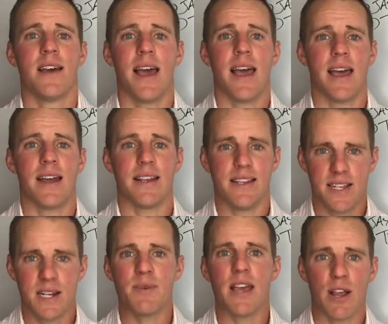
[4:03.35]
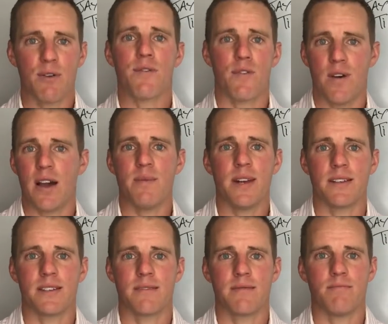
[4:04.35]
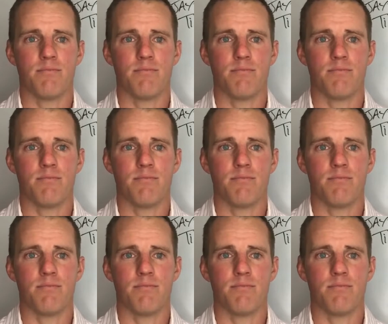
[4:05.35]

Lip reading: and he's going to be angry for 5 minutes.